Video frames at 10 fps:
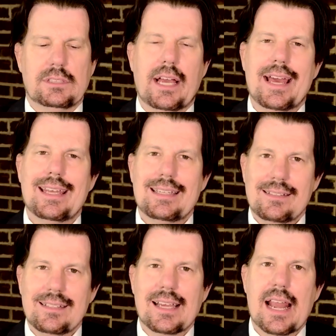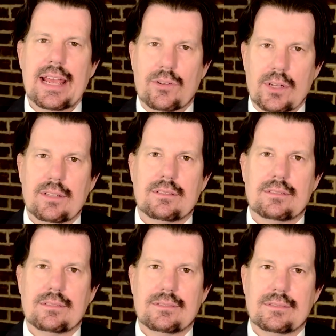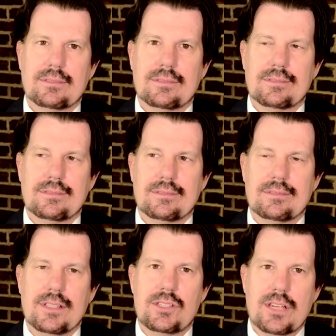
And he got angry. His